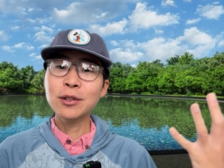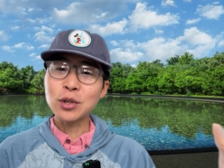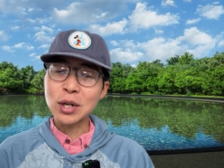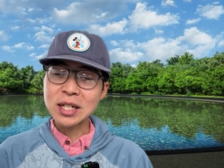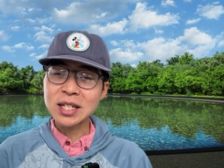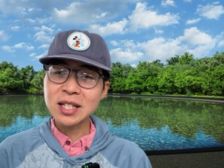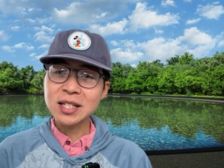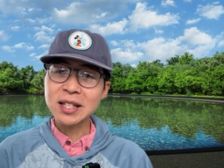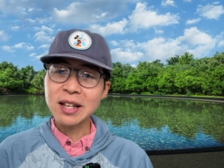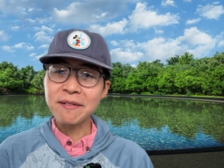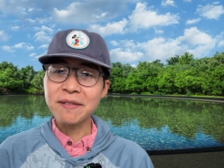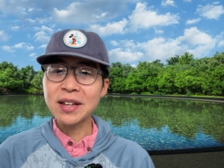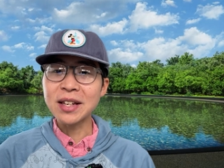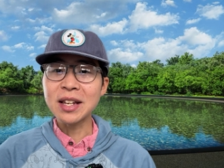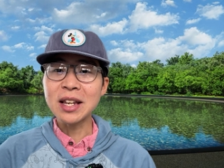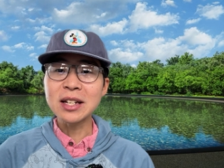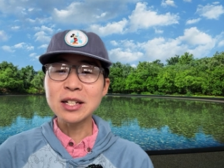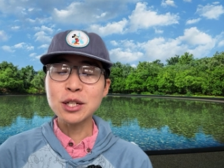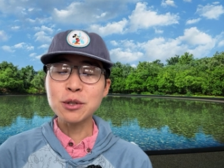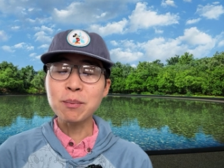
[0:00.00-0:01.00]

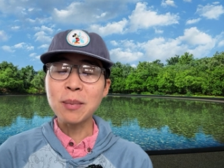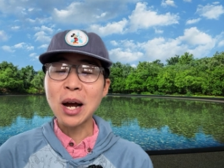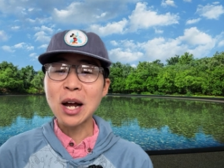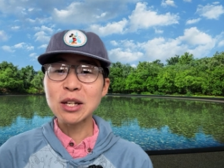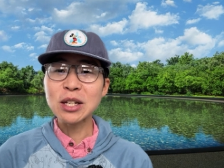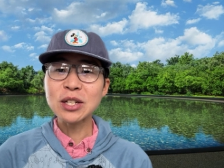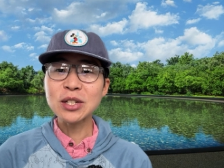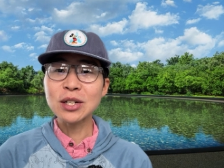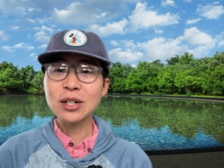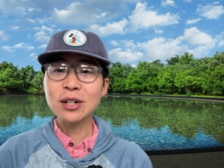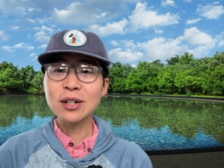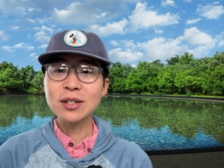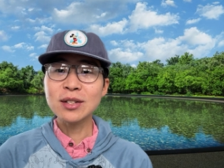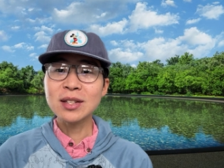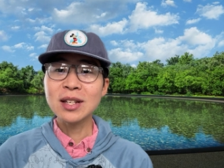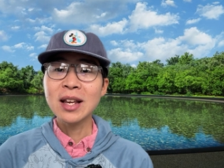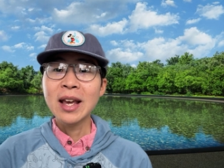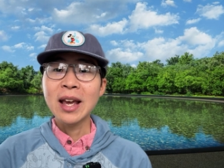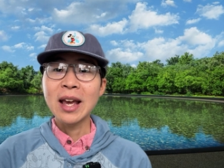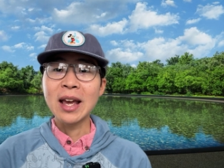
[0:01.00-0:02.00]
27-inch monitors,
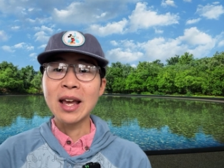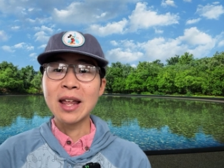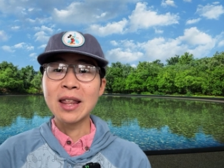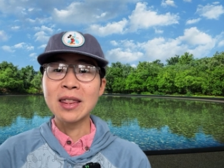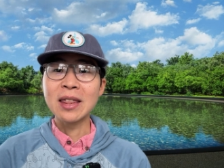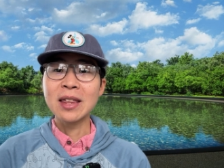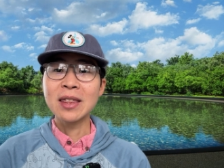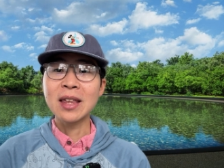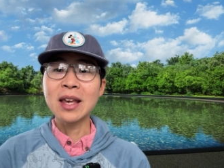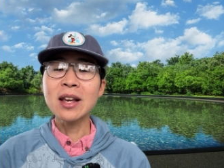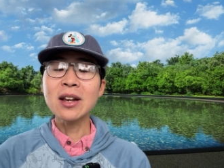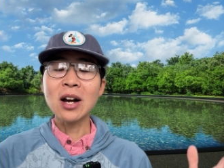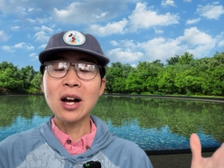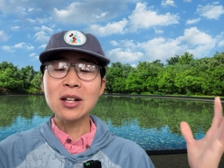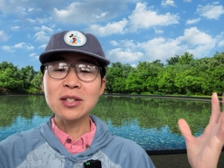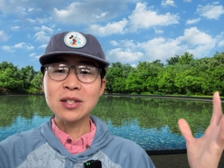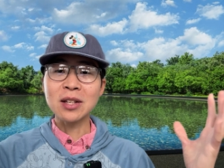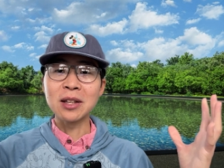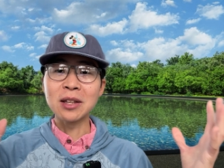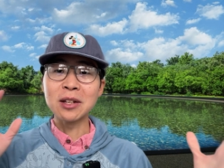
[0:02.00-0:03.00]
and they
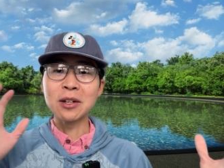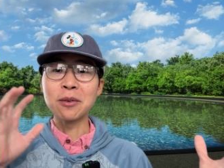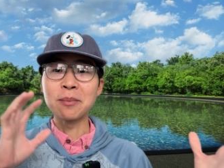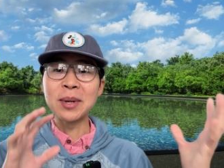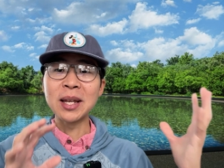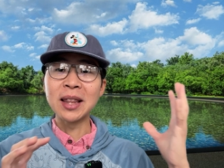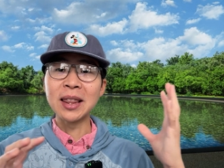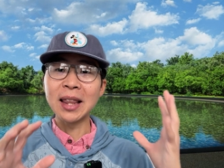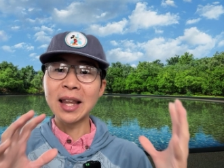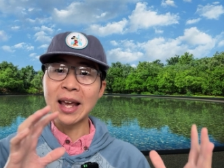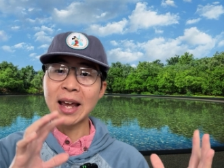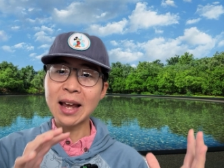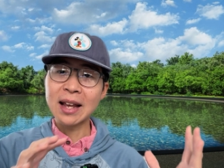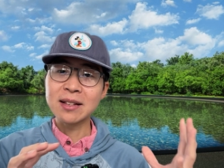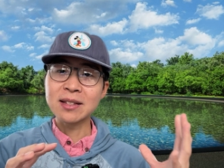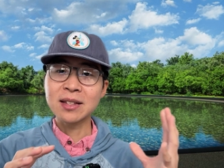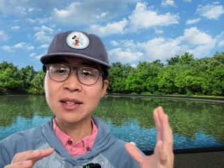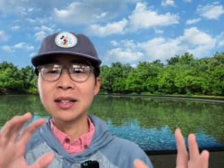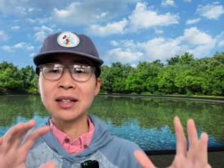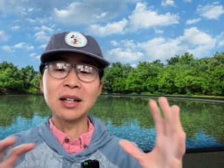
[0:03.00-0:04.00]
cost a little bit
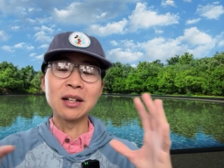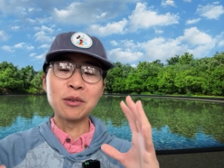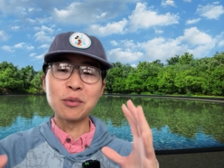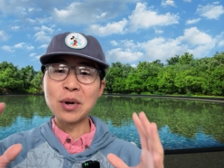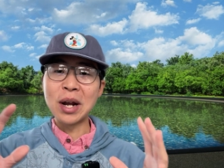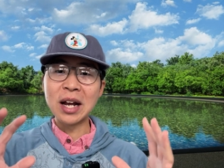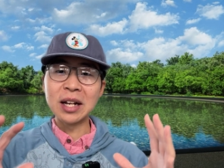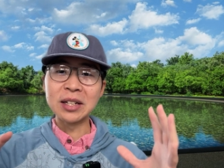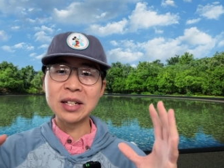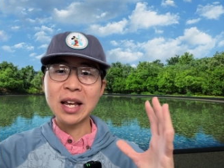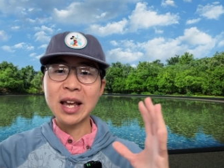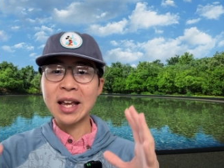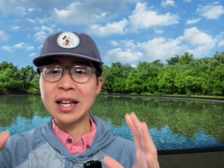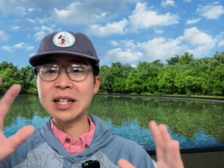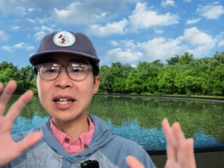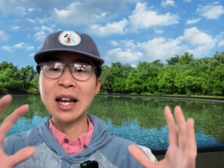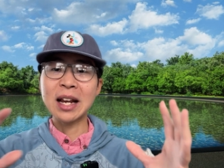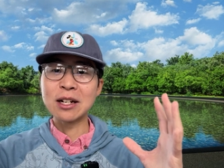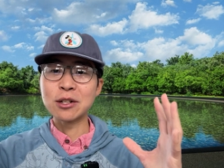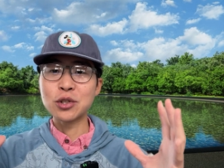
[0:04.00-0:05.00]
less, around
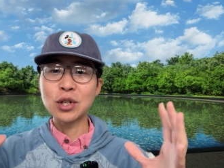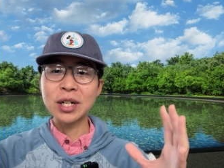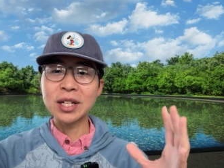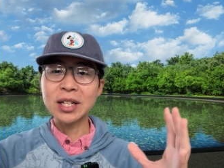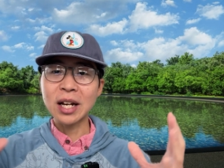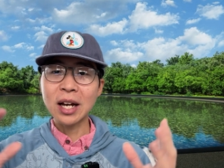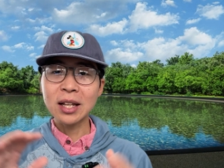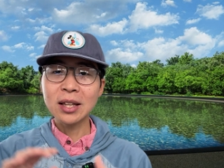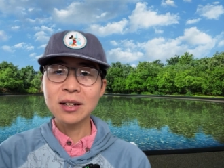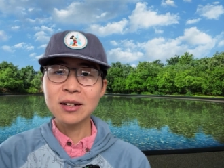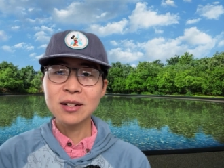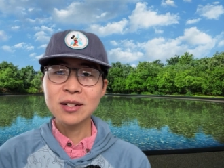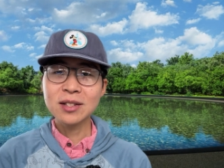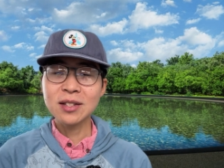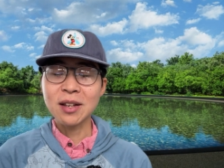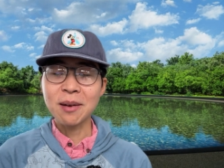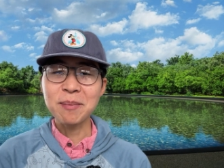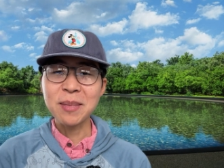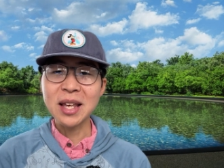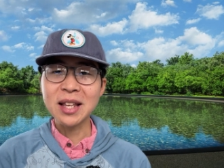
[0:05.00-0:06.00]
$800,
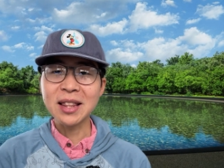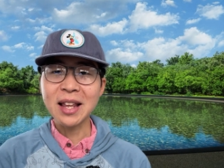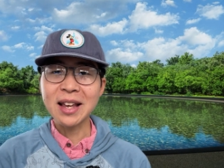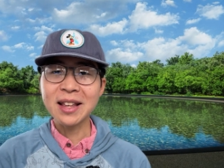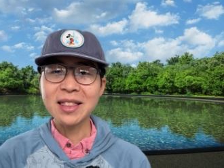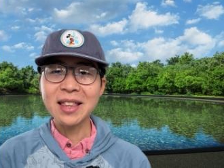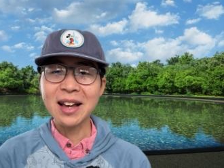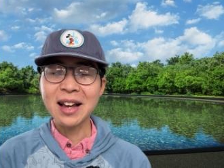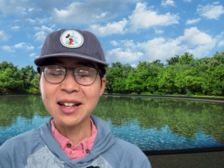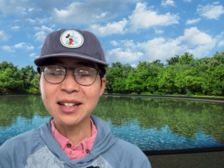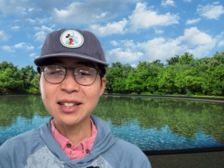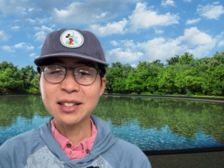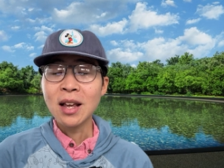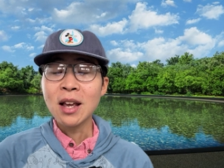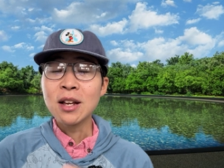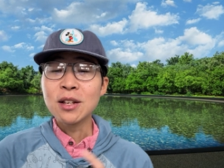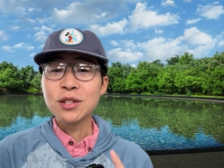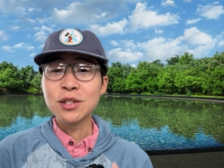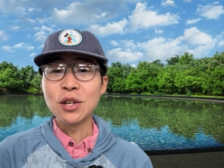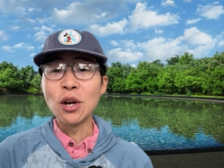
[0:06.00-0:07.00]
something like that.
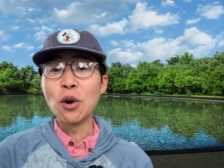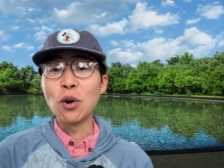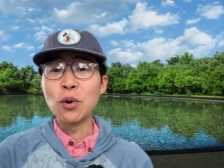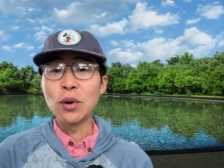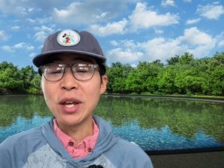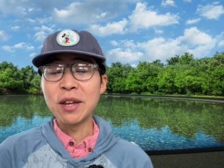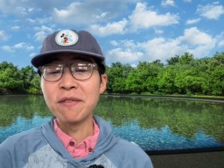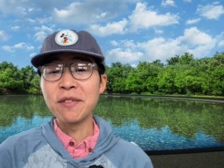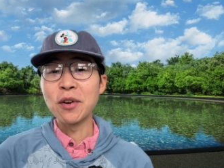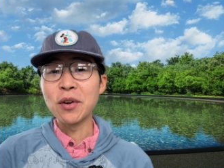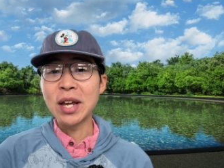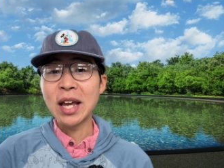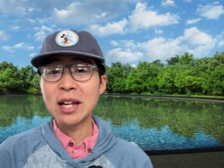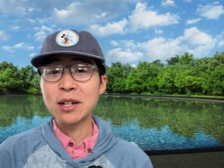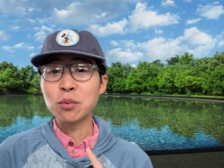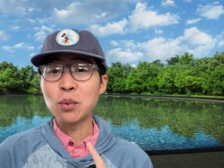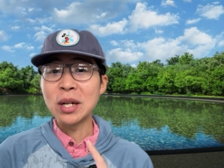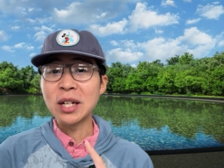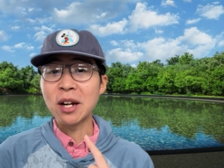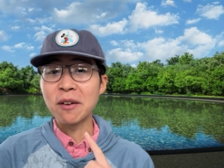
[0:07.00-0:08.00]
So if you
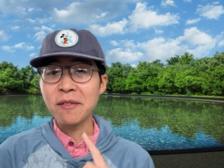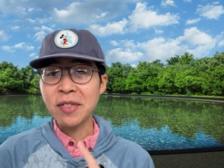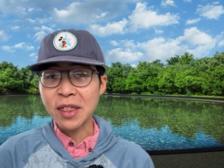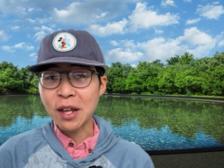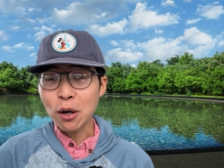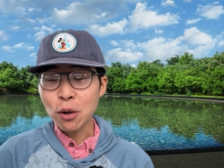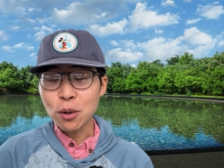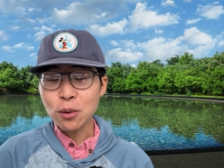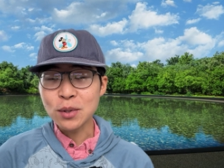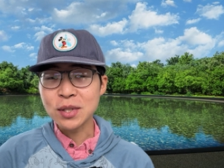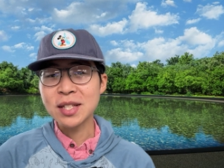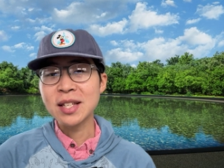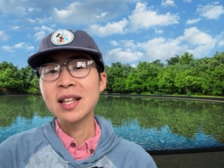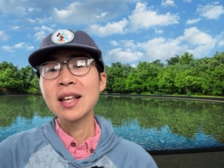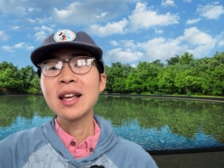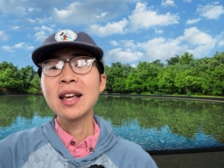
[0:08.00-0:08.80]
get one of those